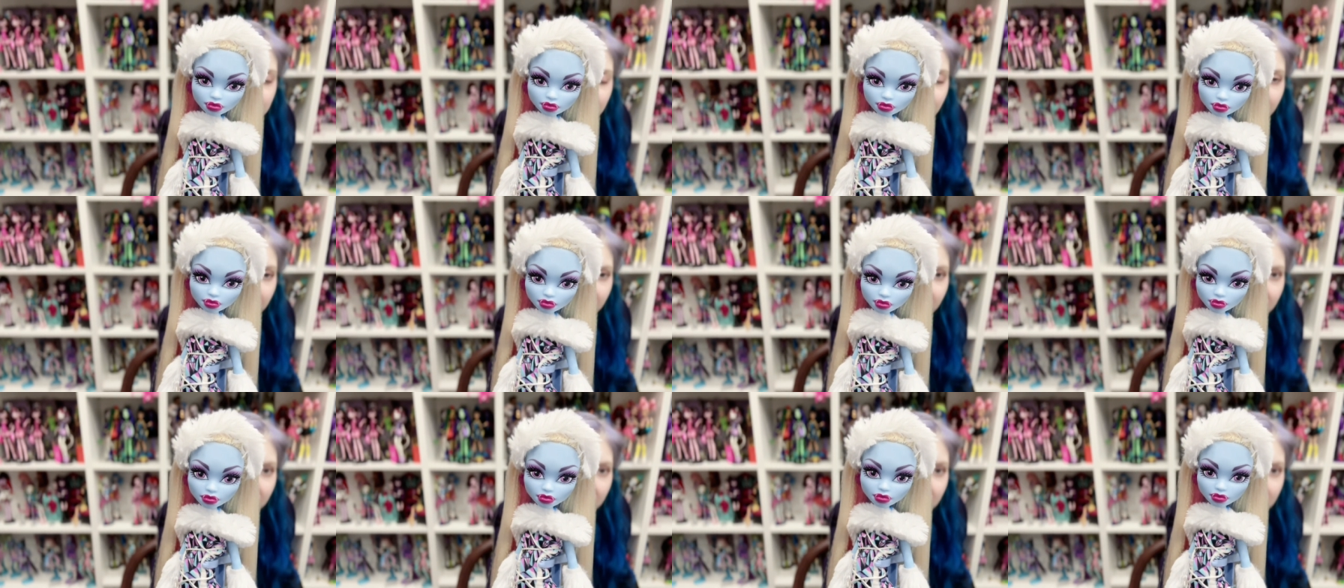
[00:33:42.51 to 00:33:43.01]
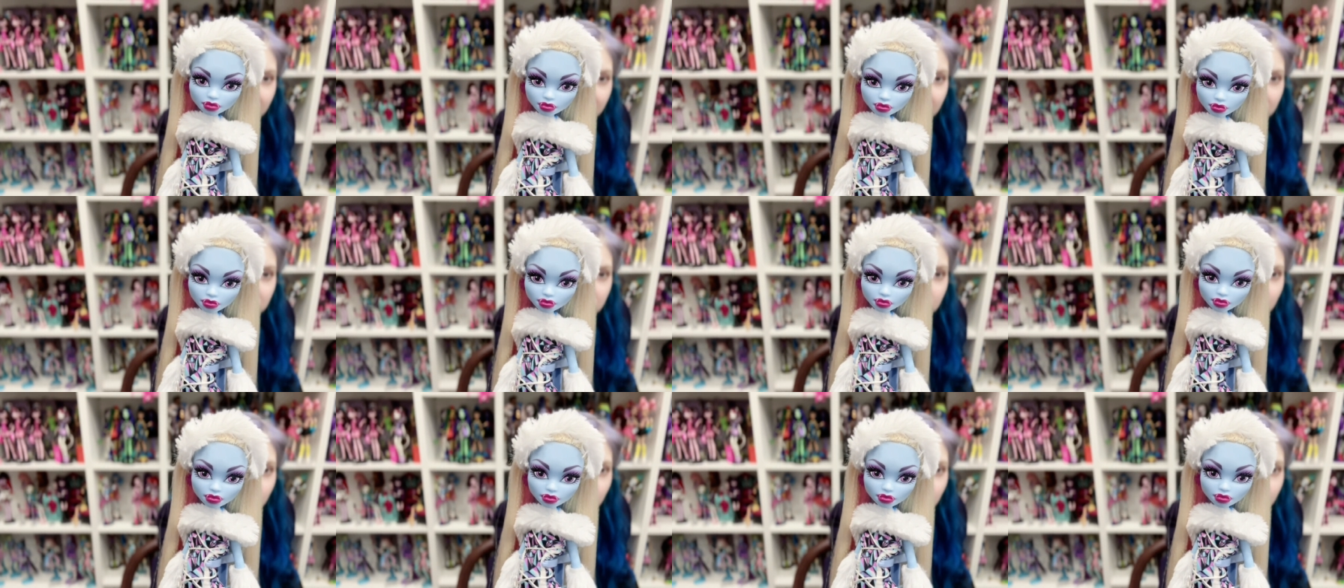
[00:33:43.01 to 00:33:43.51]
I
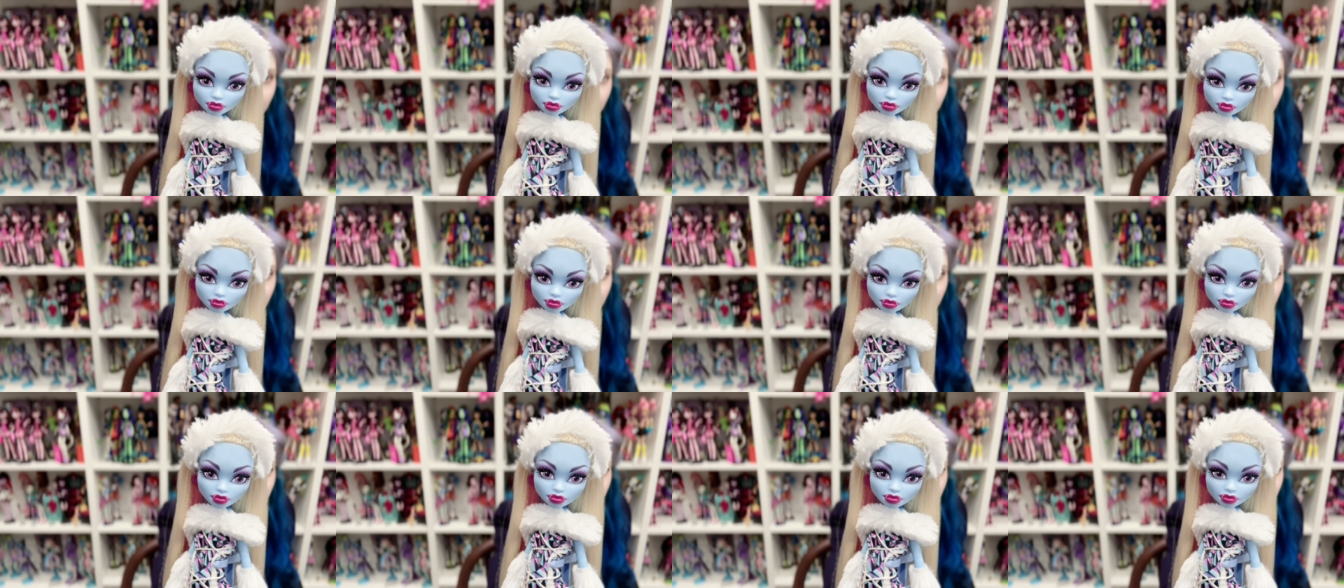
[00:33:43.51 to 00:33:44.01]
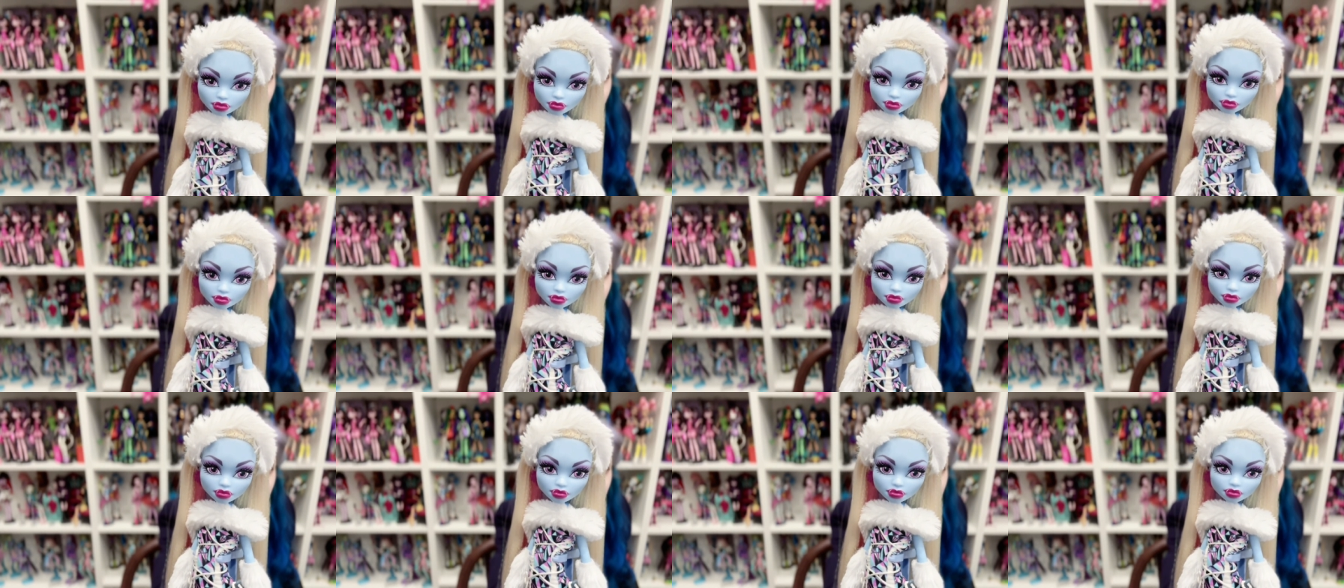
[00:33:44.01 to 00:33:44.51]
adore
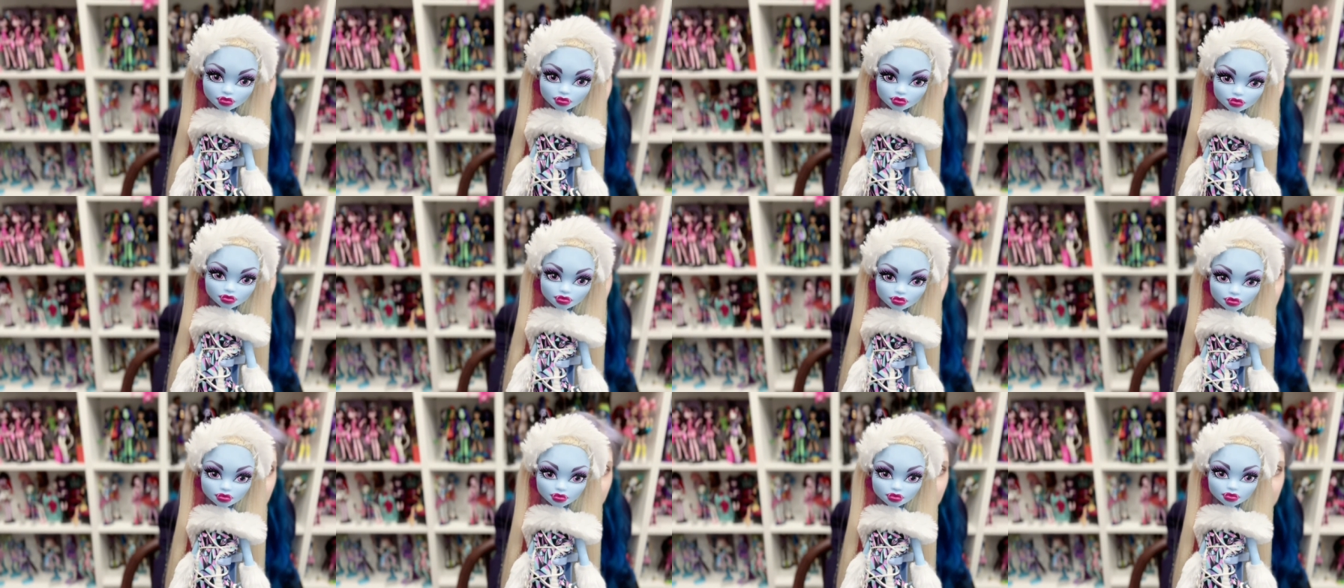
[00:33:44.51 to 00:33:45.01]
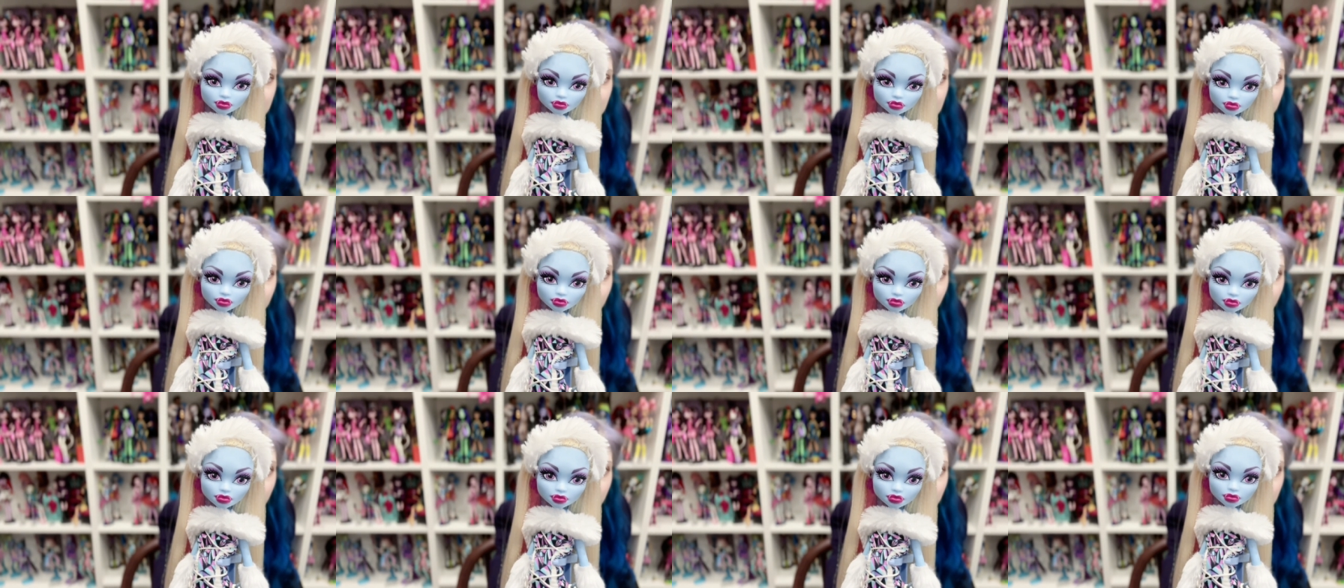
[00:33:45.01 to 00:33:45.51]
the Chinese
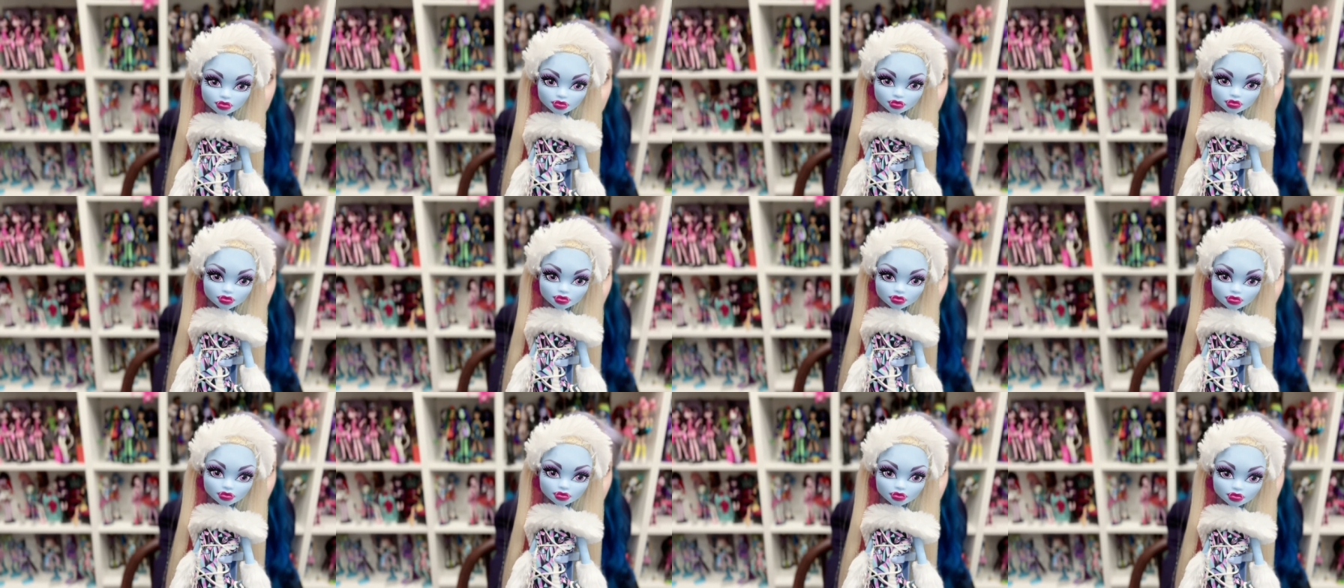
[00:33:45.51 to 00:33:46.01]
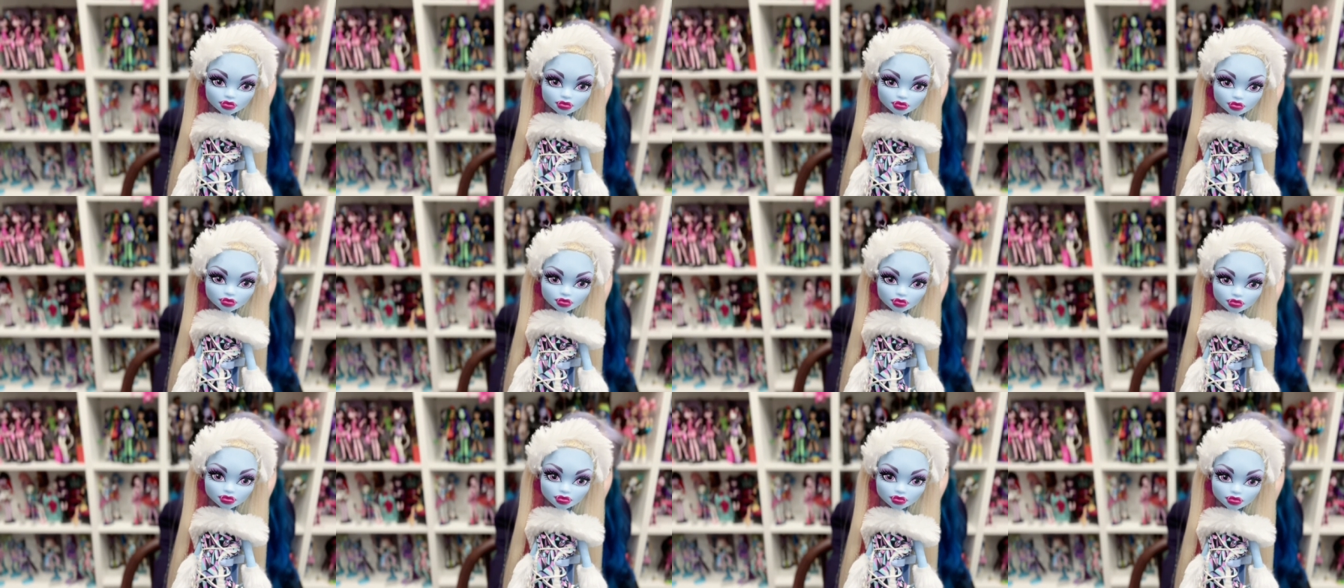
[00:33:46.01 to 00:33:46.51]
version of the
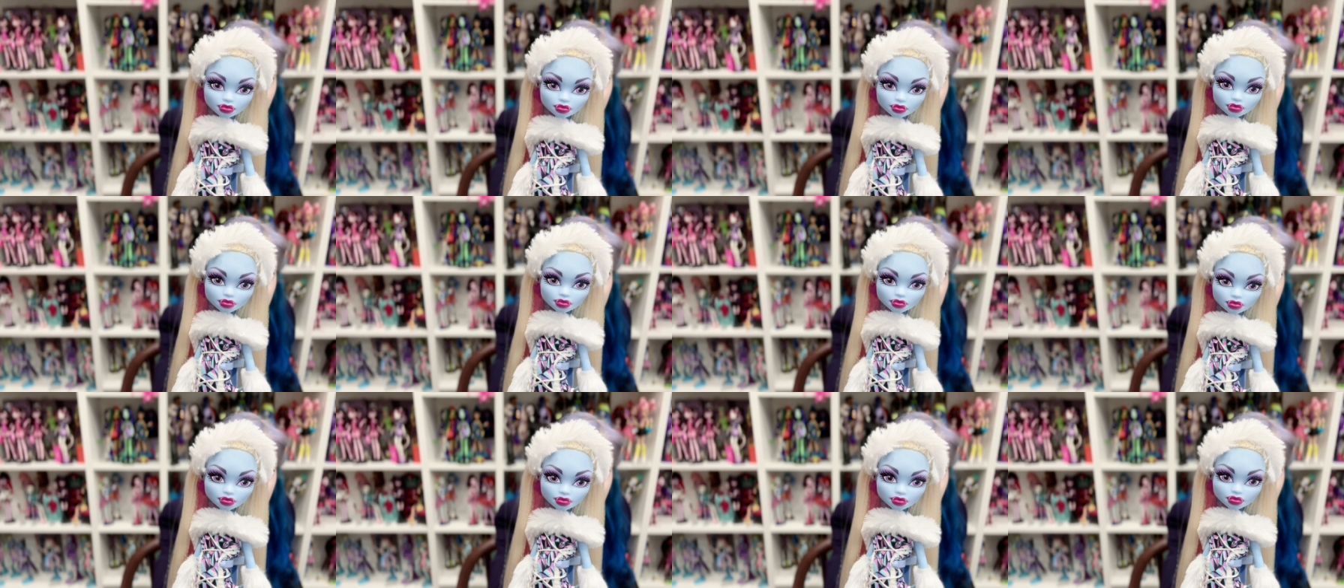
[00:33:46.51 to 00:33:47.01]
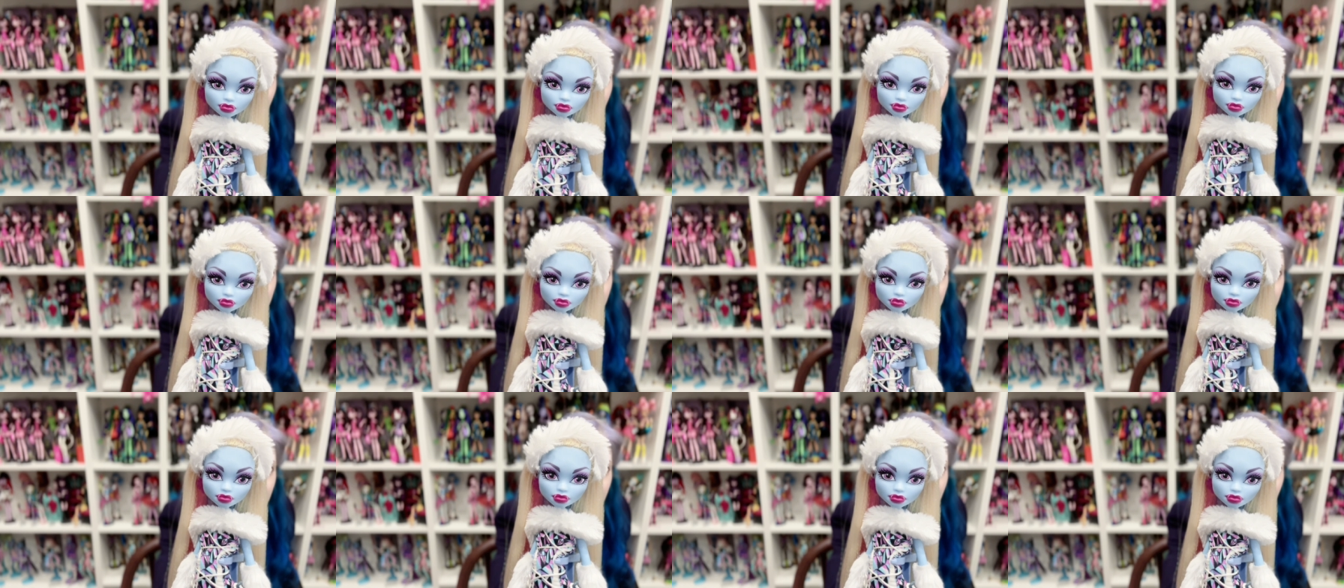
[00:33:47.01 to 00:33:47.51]
Abby's
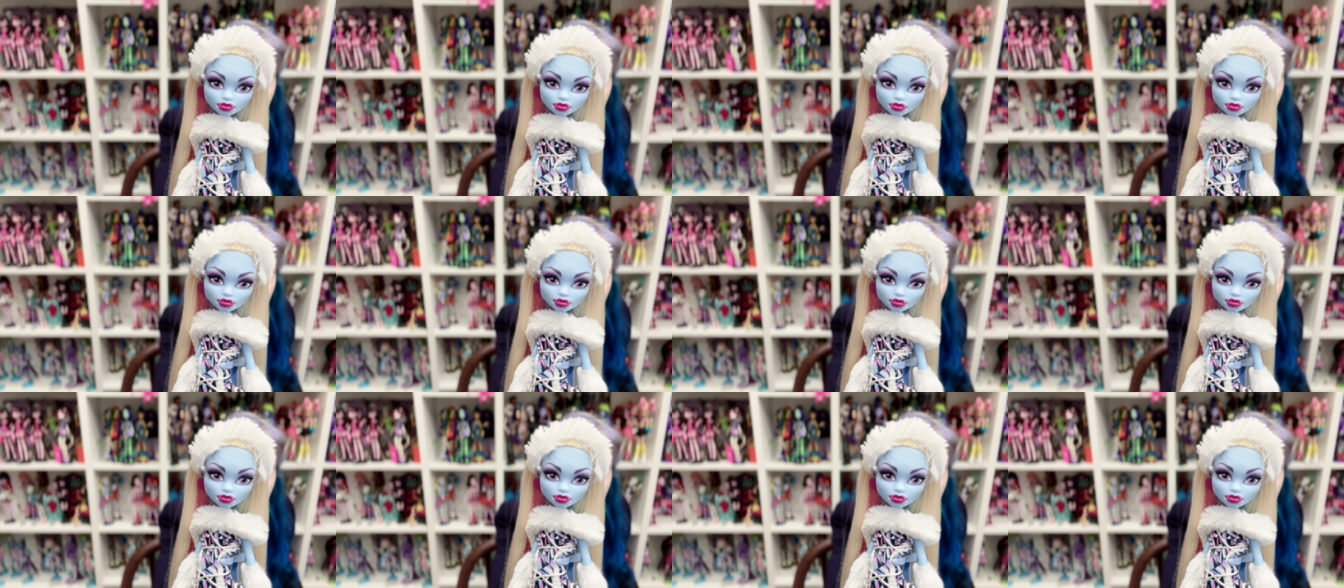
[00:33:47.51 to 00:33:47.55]
face